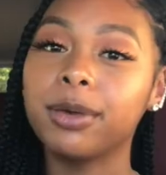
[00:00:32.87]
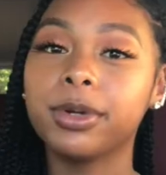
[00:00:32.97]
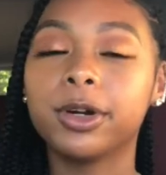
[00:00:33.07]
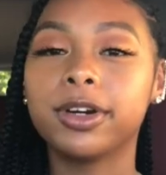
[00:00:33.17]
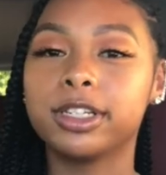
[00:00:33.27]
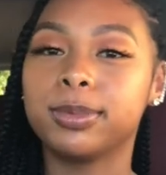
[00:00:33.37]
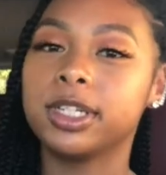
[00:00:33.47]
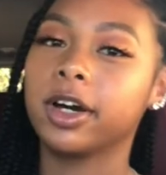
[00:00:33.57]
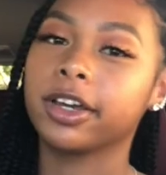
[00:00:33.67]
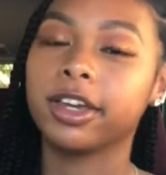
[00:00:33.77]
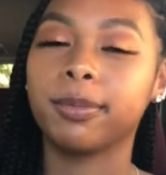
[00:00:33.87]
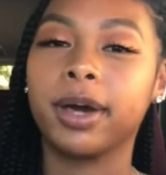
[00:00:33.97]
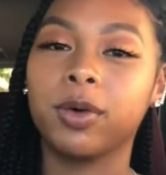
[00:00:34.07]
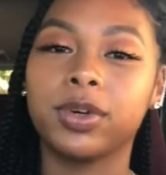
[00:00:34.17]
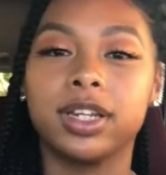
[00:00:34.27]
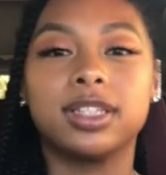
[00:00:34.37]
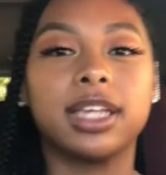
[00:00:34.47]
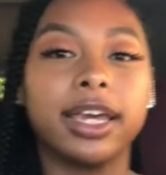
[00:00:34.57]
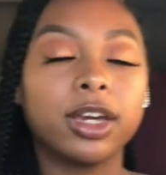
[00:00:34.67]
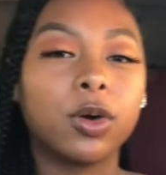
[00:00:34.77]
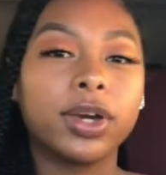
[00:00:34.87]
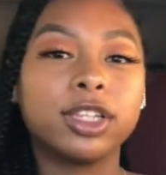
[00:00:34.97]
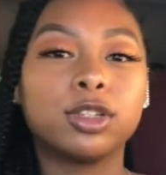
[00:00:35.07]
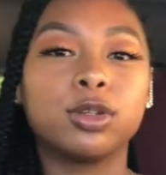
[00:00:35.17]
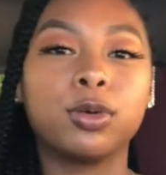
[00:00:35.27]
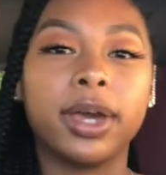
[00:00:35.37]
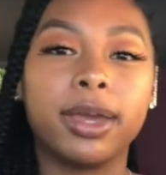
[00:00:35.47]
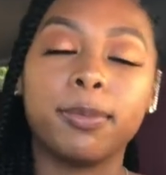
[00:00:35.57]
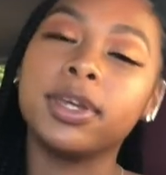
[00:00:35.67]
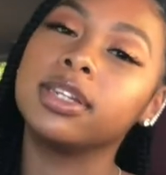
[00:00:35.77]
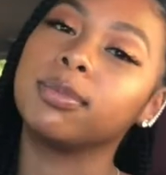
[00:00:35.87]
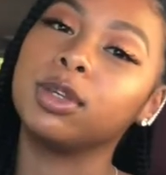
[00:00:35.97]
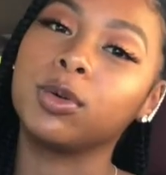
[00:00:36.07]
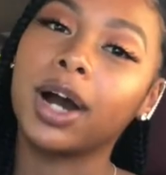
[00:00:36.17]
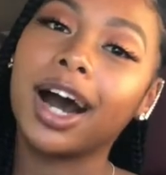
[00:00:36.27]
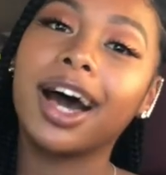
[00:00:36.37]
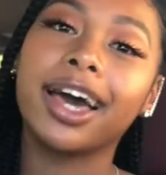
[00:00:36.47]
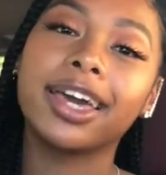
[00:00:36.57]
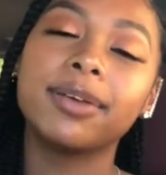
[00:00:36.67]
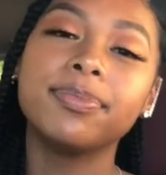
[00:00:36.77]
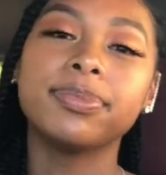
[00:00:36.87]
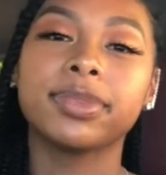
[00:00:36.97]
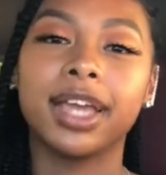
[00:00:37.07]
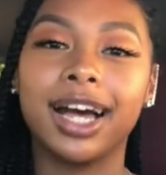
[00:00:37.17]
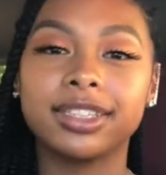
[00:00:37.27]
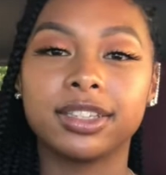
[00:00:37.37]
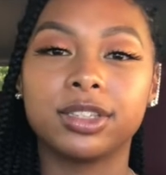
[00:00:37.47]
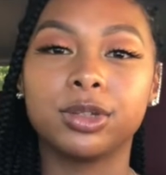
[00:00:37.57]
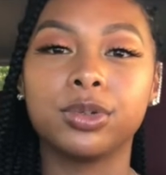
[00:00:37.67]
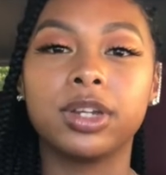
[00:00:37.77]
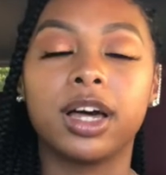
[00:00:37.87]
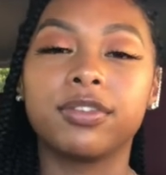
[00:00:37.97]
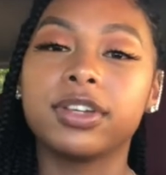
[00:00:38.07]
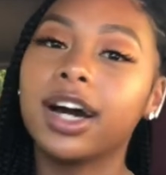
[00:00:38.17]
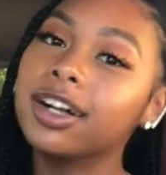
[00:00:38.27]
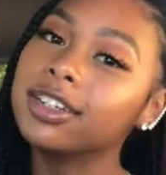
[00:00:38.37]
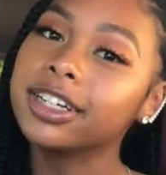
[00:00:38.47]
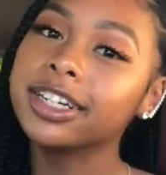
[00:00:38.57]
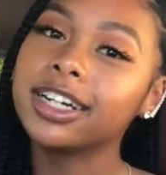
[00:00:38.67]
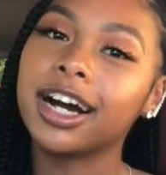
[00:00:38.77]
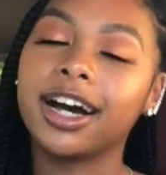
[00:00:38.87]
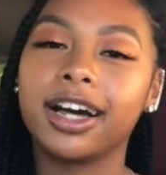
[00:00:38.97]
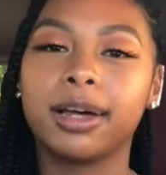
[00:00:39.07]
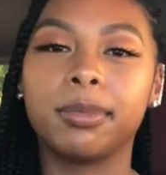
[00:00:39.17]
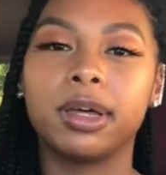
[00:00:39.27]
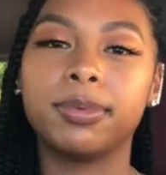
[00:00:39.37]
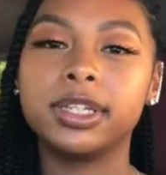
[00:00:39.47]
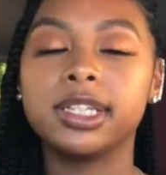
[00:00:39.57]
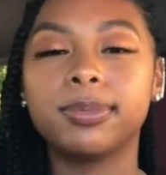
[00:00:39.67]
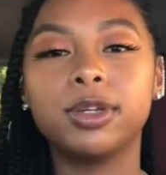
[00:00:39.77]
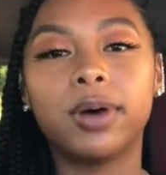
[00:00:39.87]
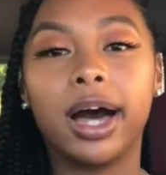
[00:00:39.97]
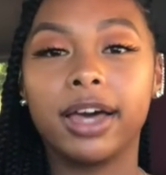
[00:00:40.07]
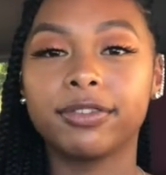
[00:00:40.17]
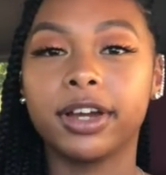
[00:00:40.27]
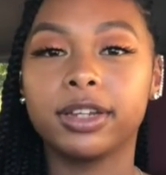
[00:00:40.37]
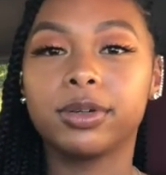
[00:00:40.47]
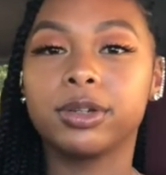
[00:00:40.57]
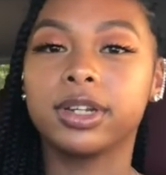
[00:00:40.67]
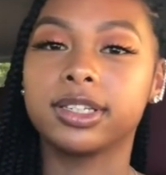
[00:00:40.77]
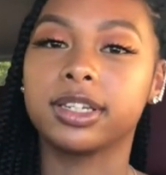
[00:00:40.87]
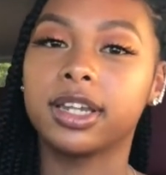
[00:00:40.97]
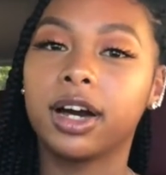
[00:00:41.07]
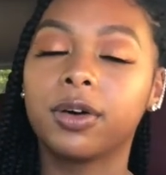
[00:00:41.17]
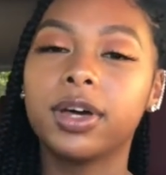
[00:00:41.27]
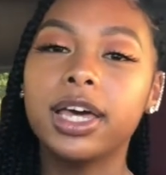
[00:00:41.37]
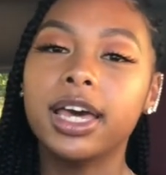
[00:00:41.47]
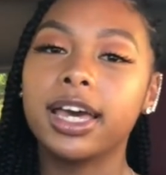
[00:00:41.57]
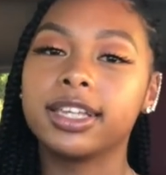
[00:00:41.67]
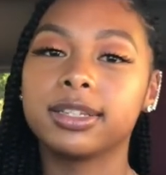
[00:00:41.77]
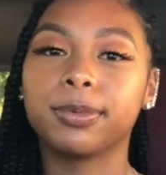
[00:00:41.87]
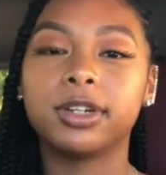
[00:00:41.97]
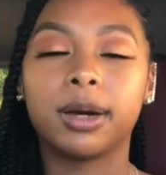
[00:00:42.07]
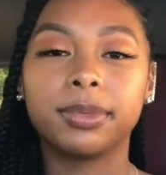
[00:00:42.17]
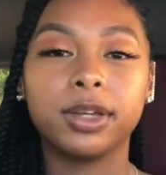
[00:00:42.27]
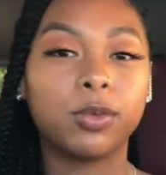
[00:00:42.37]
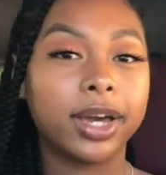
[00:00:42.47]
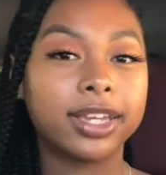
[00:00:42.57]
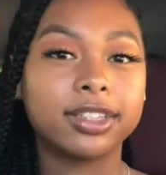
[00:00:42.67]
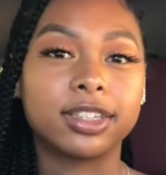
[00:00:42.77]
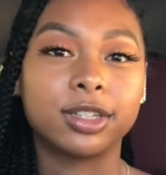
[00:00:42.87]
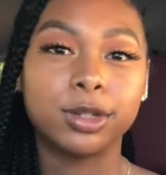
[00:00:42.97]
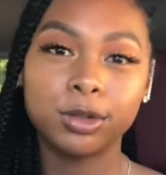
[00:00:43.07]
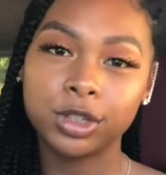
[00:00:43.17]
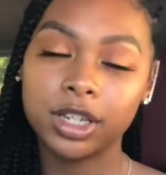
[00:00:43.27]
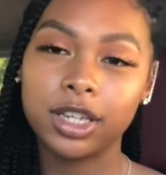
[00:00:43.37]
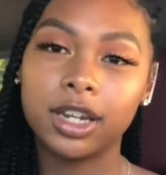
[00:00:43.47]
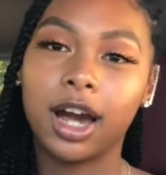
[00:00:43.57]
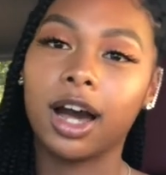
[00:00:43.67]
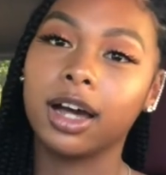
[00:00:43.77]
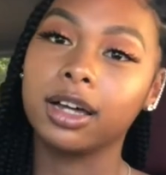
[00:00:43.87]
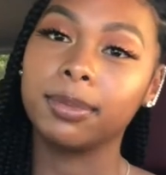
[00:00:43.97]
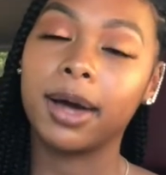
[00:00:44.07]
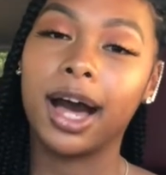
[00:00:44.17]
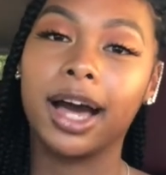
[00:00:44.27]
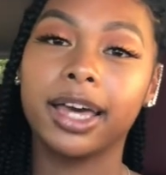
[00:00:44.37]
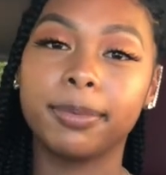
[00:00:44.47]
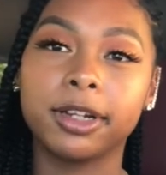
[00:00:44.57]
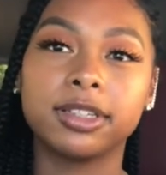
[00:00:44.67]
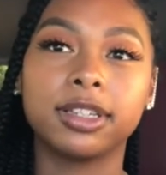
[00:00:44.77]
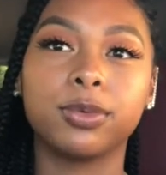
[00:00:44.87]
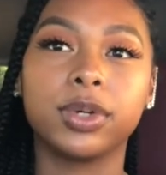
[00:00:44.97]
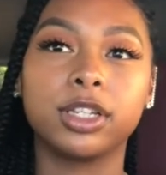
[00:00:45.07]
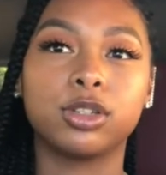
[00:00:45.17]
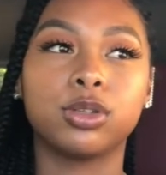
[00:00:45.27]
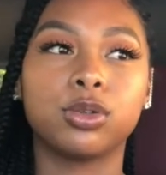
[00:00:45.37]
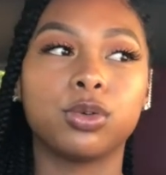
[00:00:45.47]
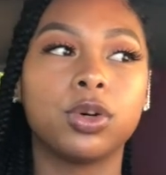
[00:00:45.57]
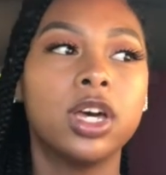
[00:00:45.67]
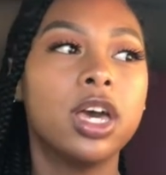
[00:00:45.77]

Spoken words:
we're going to be talking about what it's like going to a PWI as a student of color. A PWI, for anyone who doesn't know, is a predominantly white institution. I personally went to